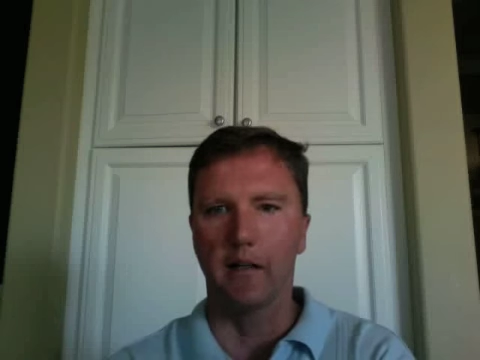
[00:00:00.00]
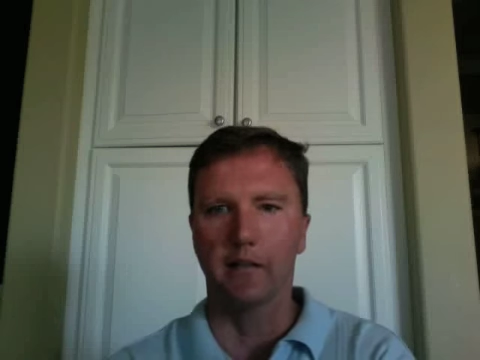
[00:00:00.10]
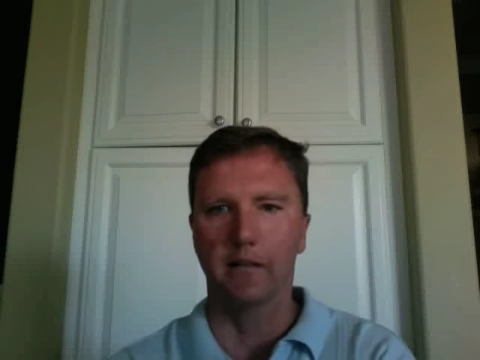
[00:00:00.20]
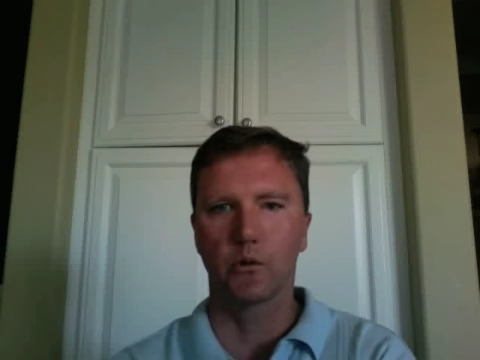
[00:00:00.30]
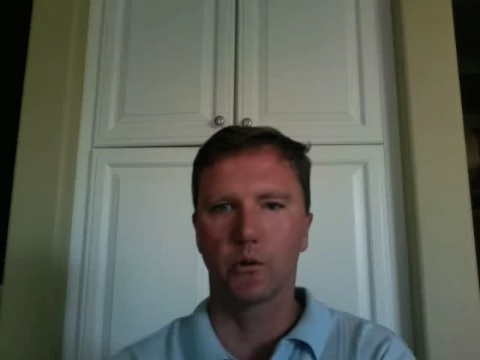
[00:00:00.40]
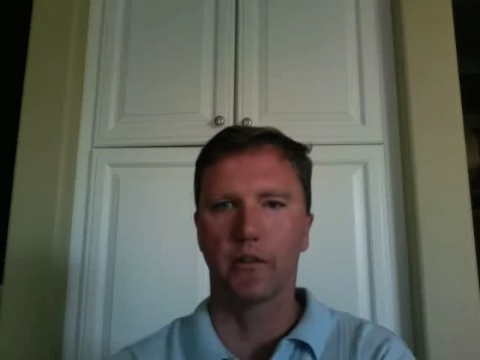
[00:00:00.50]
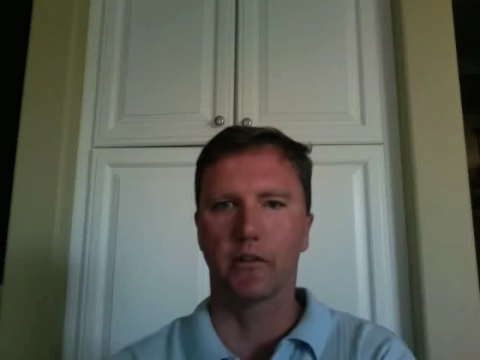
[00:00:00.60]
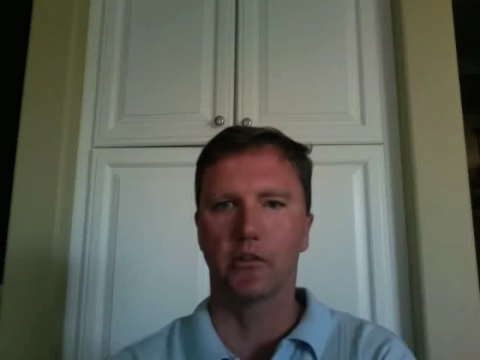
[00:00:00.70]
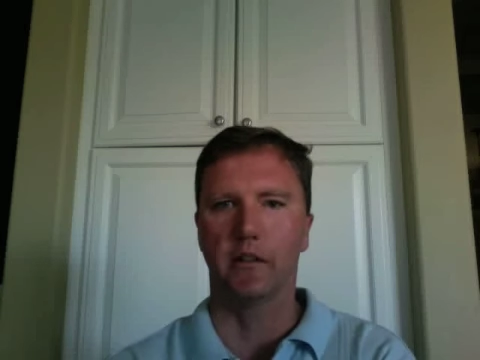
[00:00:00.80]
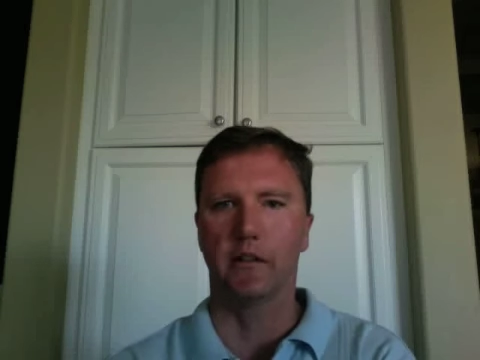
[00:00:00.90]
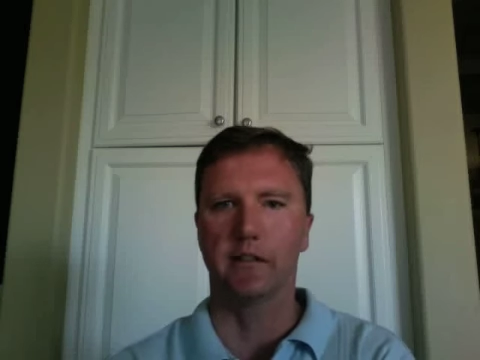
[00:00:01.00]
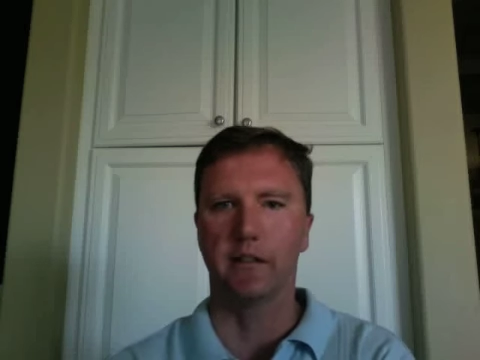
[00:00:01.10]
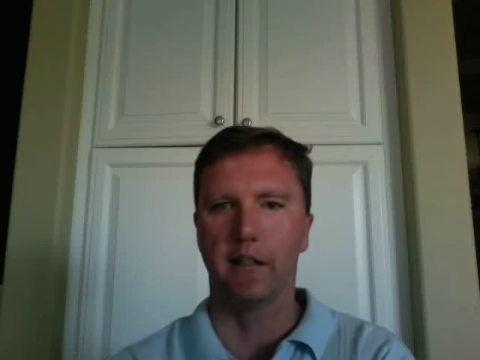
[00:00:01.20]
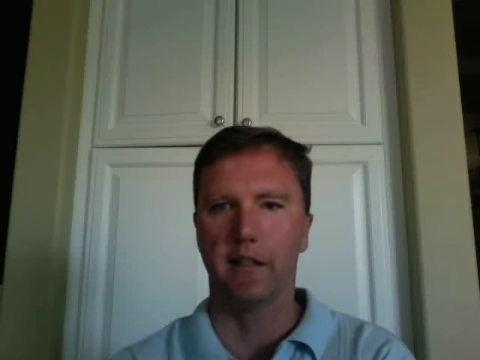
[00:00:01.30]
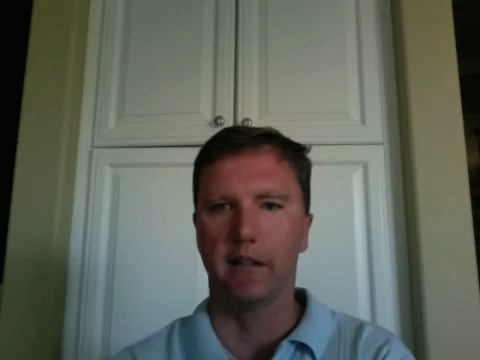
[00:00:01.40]
school districts
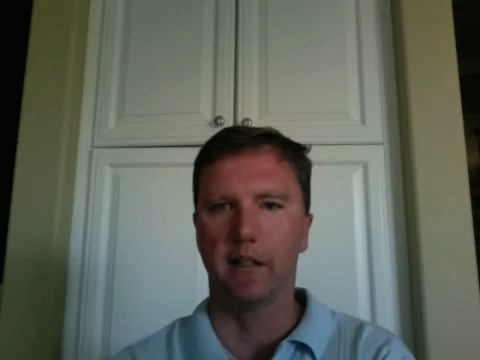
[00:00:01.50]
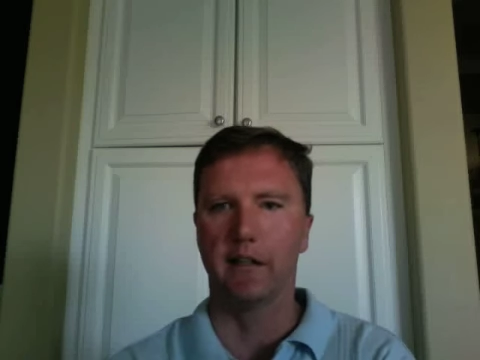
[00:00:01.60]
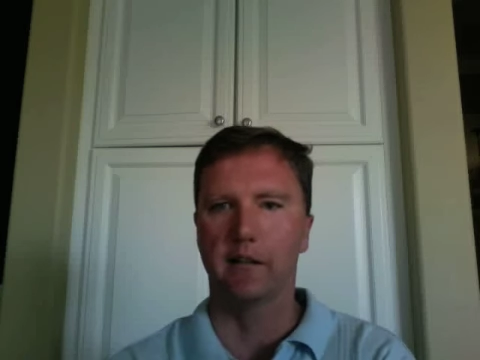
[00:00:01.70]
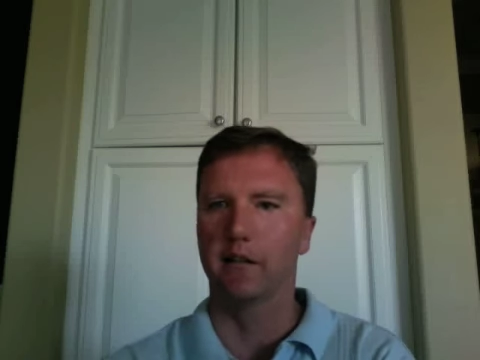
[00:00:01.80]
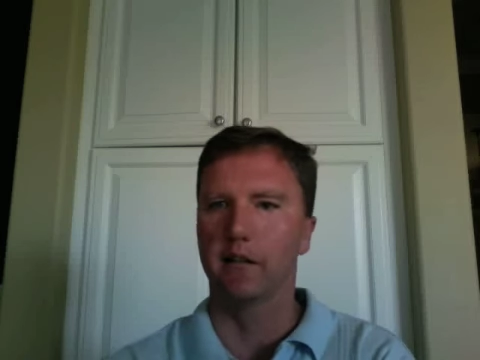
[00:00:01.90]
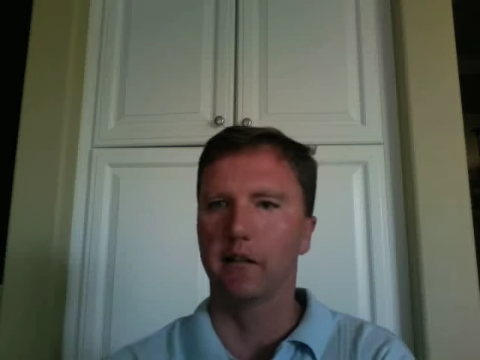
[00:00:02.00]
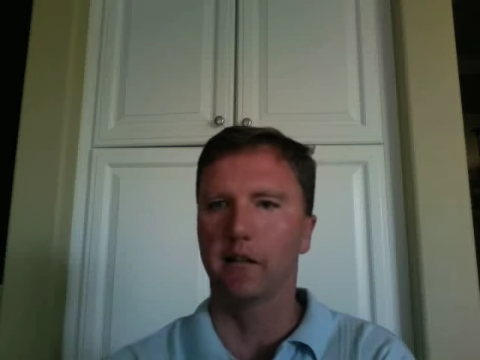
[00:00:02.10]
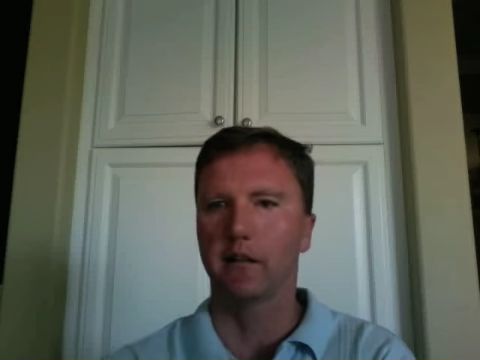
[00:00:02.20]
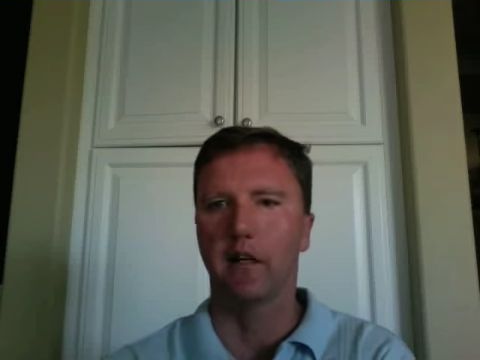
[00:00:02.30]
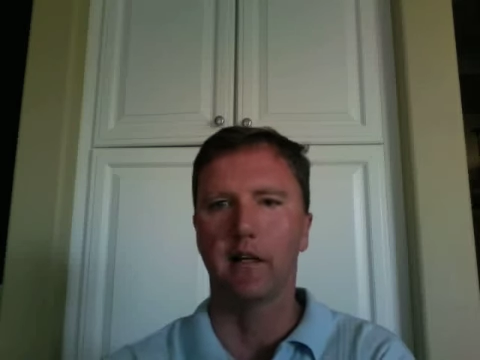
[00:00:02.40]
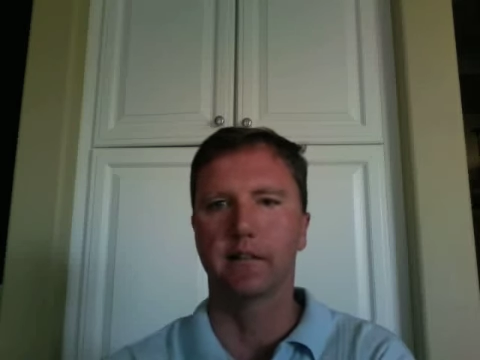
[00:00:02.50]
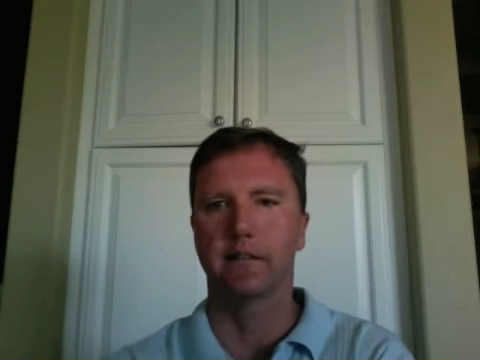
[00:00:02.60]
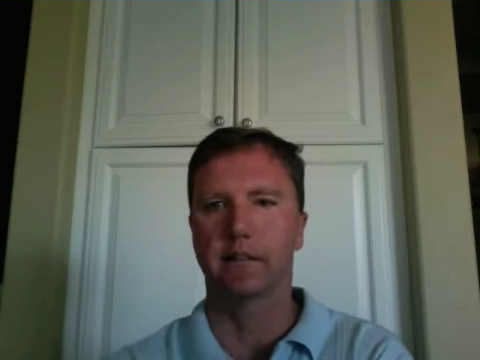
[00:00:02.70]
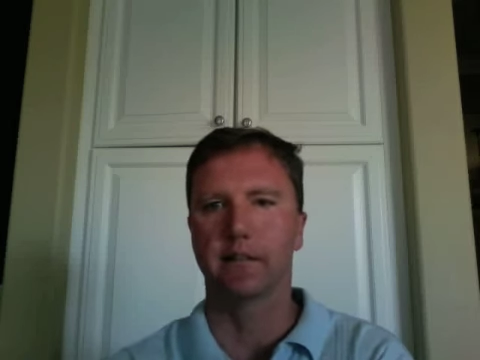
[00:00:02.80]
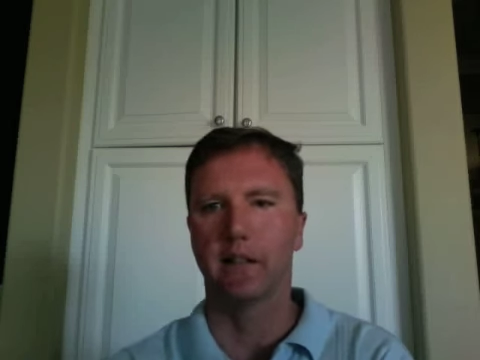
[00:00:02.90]
saying that the cost
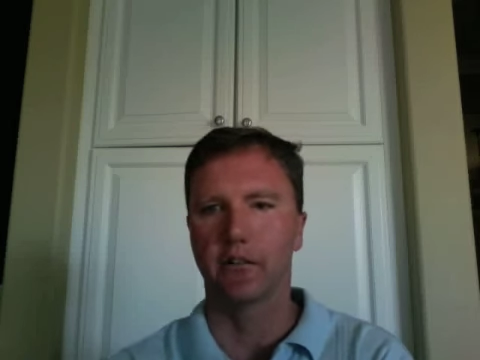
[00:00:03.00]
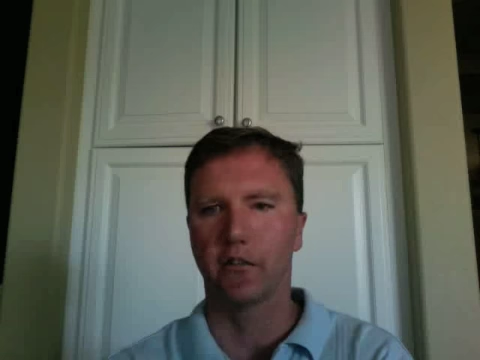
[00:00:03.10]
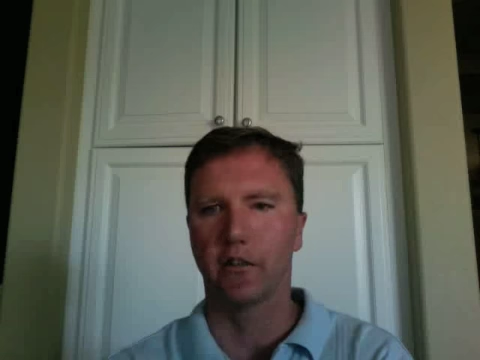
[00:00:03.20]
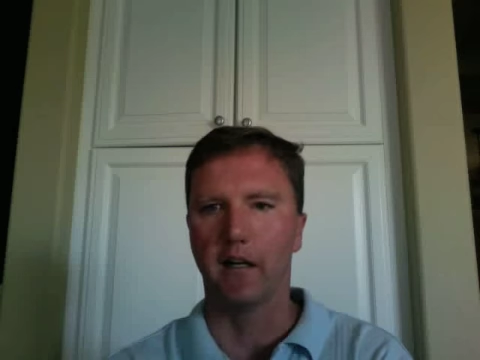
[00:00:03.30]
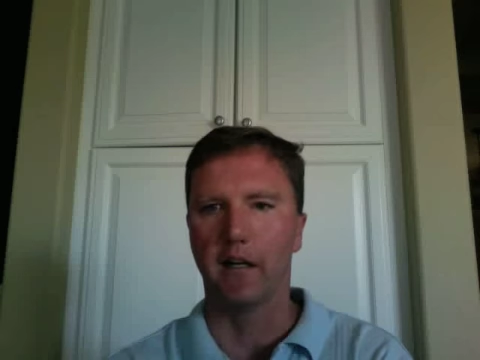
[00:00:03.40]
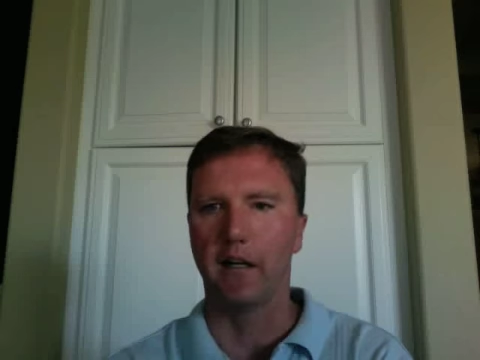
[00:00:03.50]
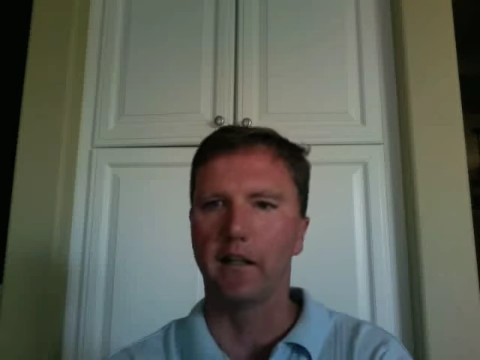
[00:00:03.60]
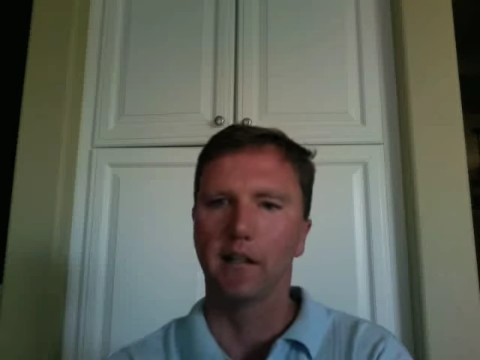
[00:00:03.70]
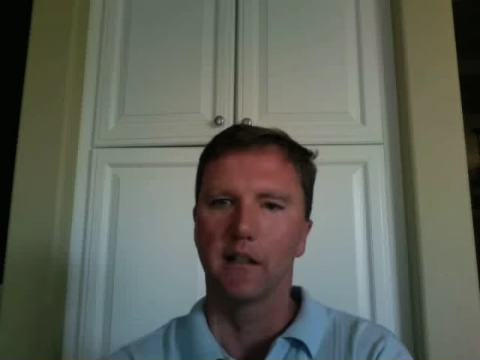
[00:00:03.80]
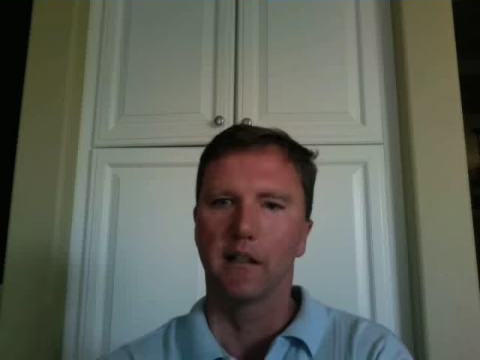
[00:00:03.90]
is excessively high.